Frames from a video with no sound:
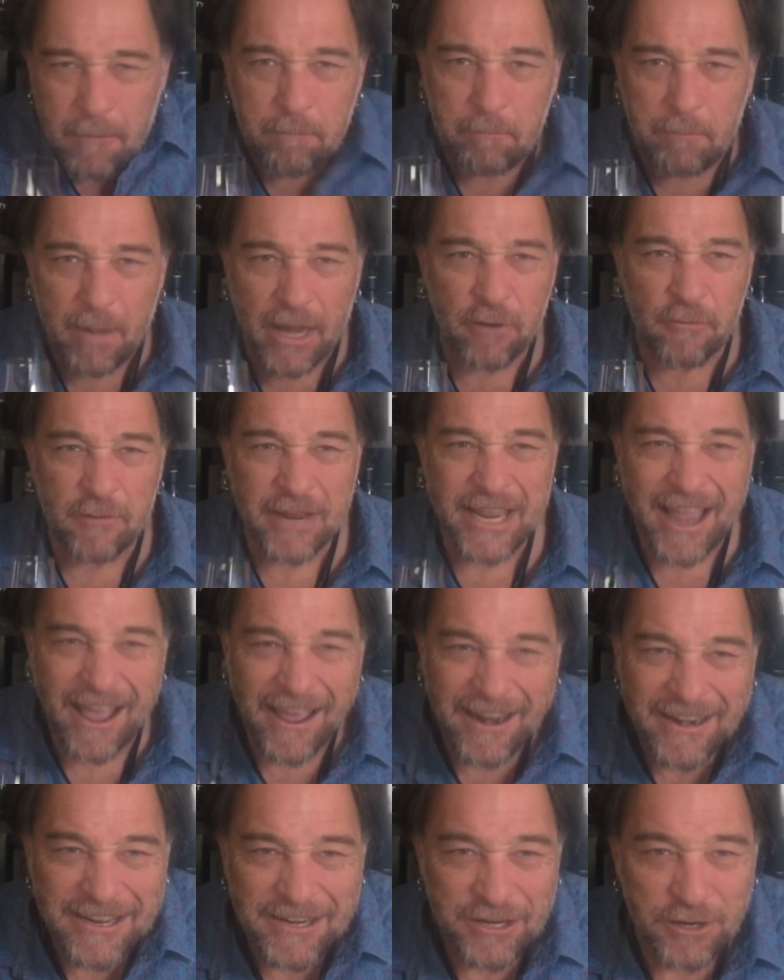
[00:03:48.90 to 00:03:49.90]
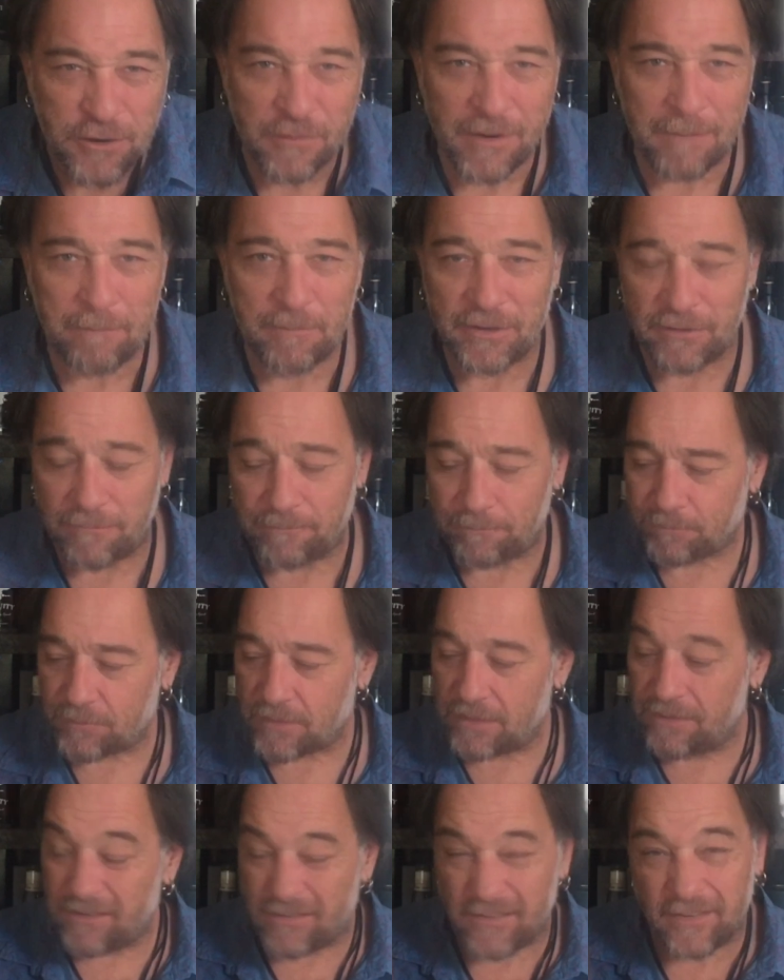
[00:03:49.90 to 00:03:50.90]
buttery, honeyed crumpet.
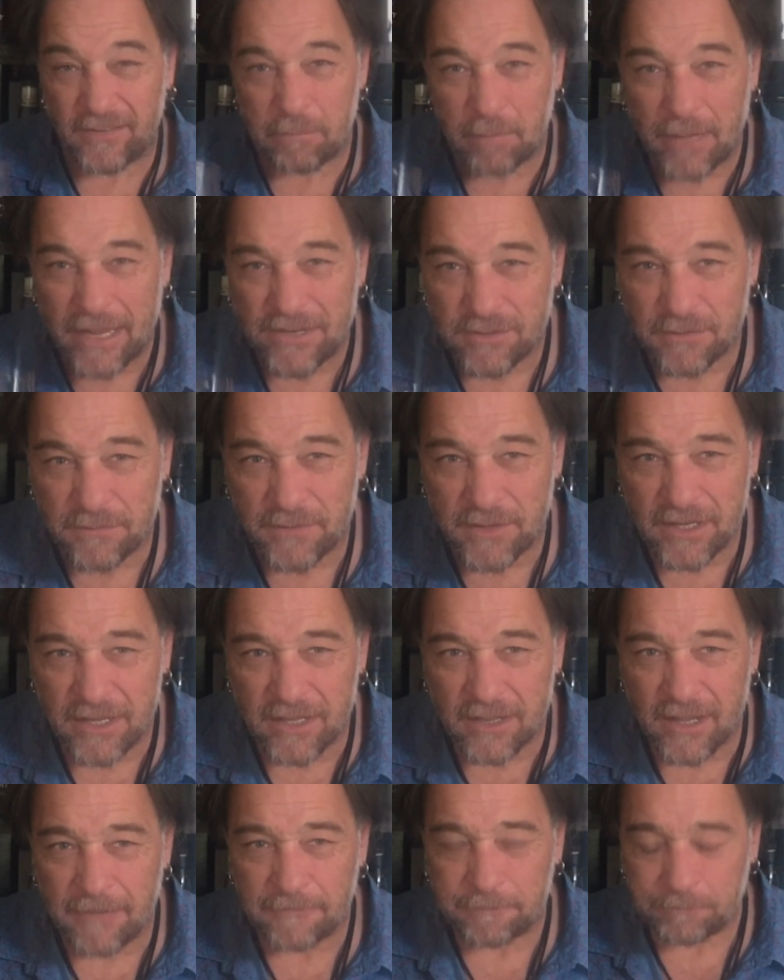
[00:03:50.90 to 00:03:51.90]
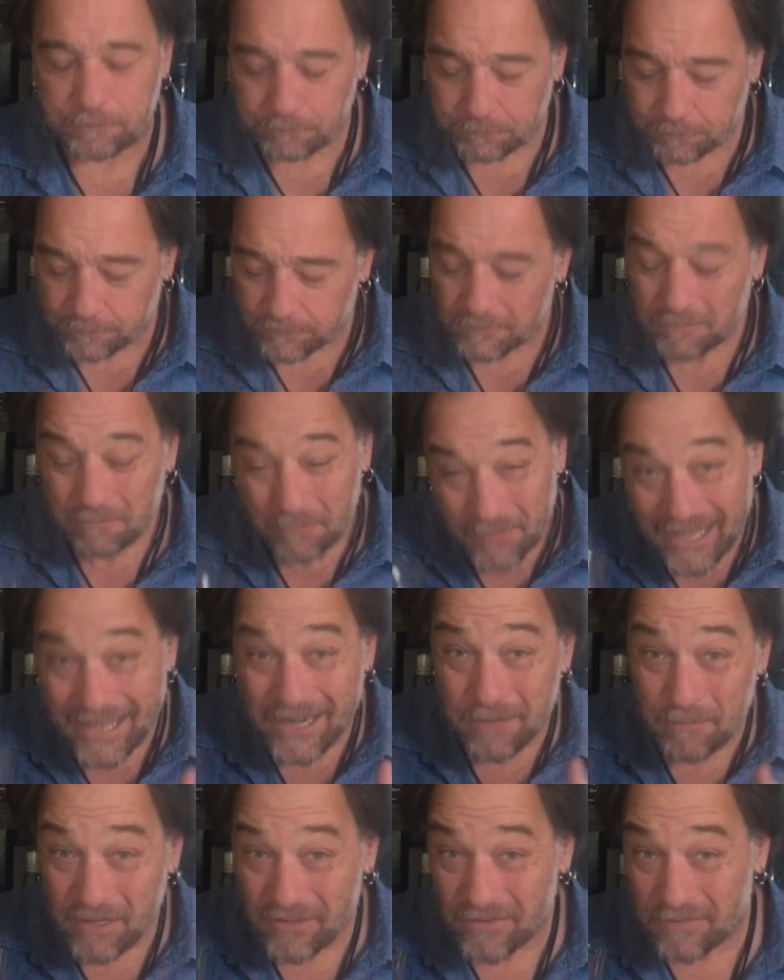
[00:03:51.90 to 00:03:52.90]
And there's a splash of vanilla
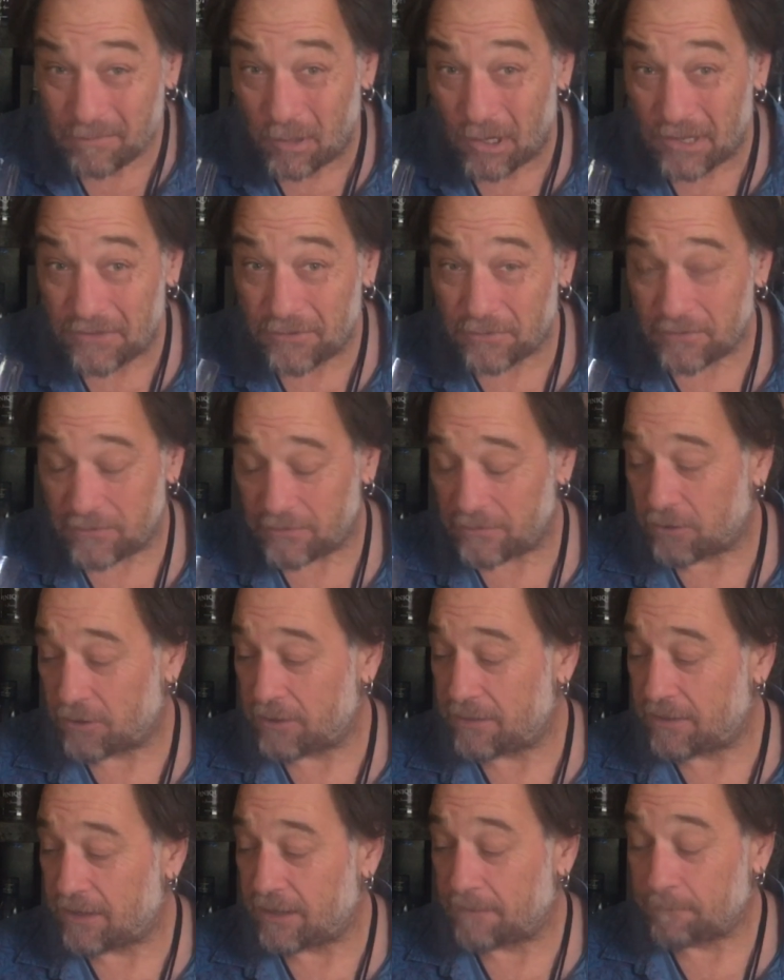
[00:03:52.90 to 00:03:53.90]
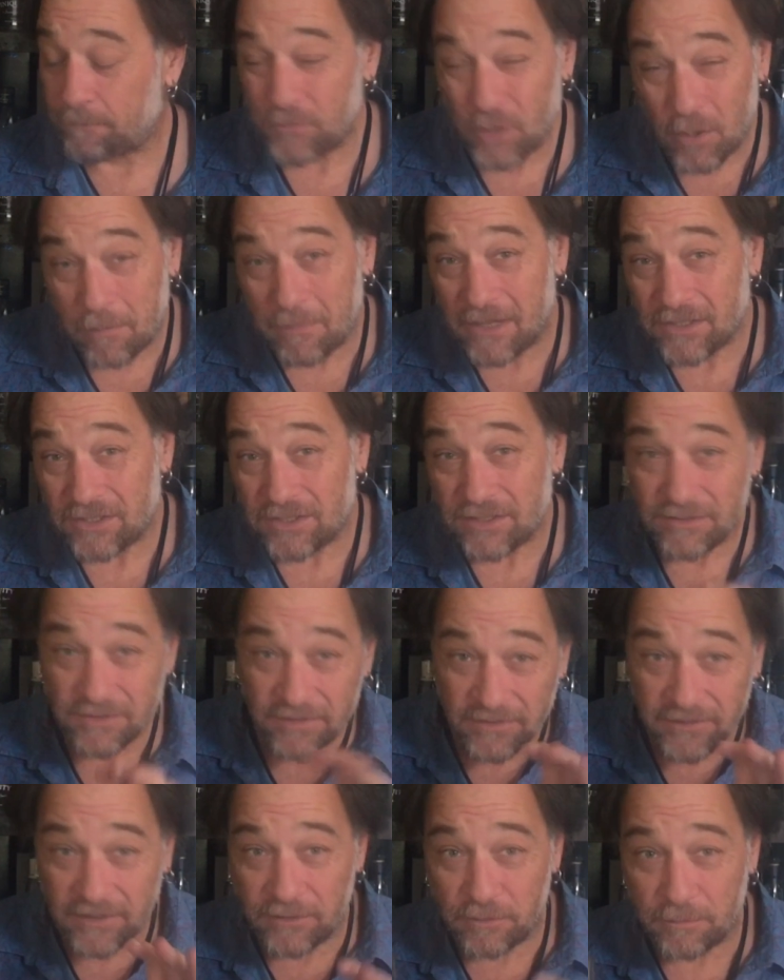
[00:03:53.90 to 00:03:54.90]
and a bit of spice on the side there. Not much,
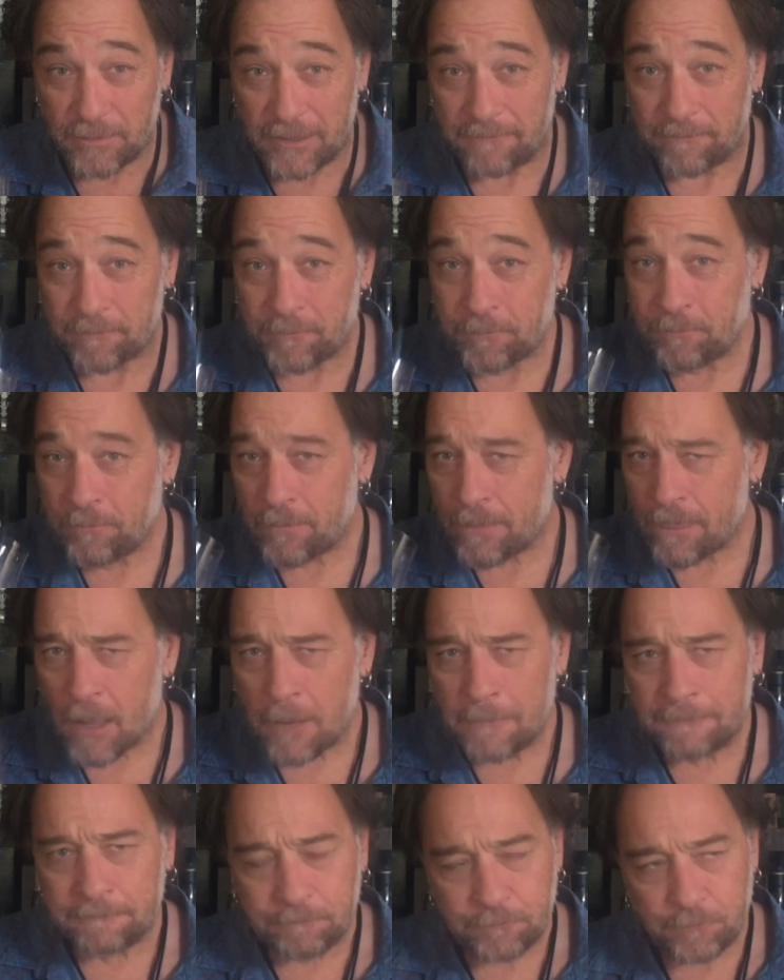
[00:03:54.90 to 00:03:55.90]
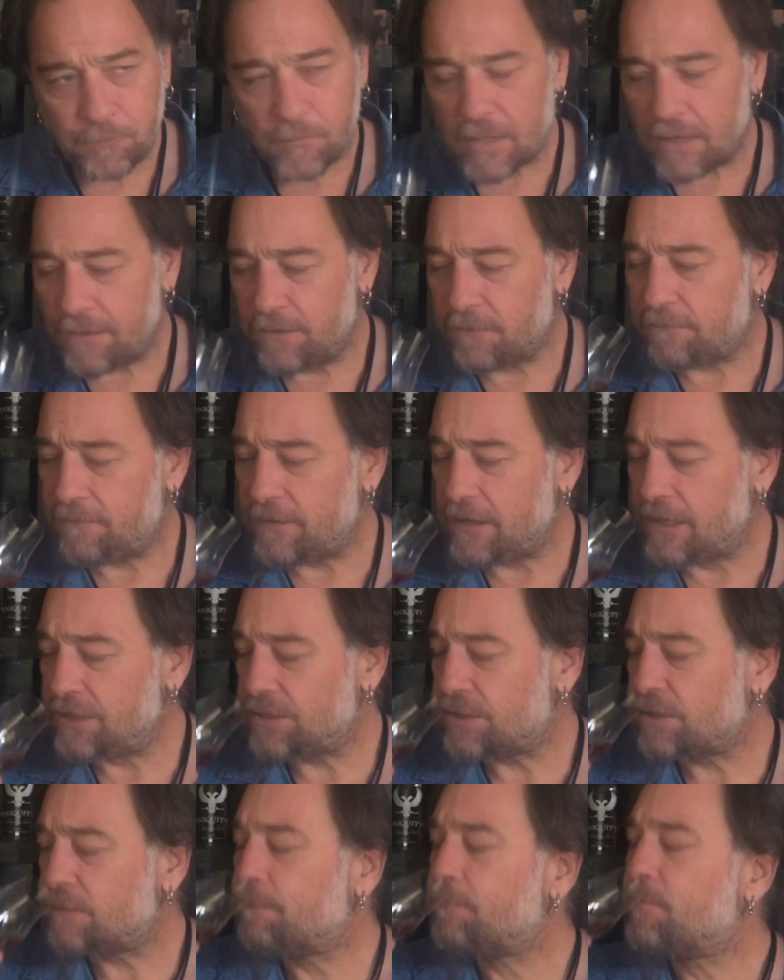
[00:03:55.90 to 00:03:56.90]
just a little bit. And the
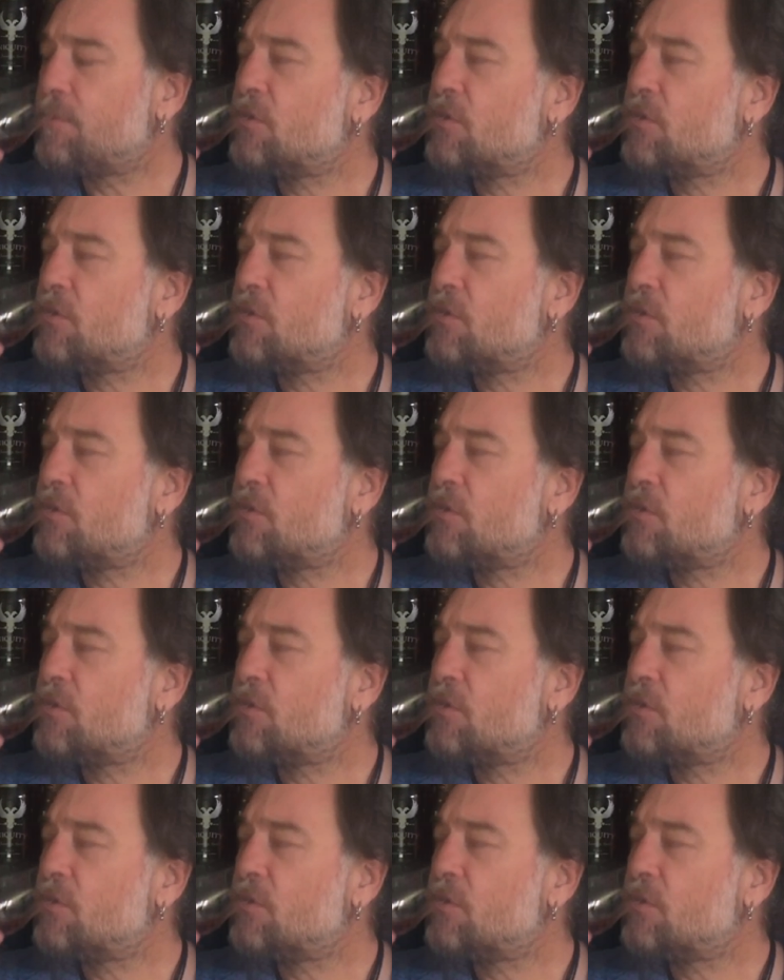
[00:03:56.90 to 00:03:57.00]
finish.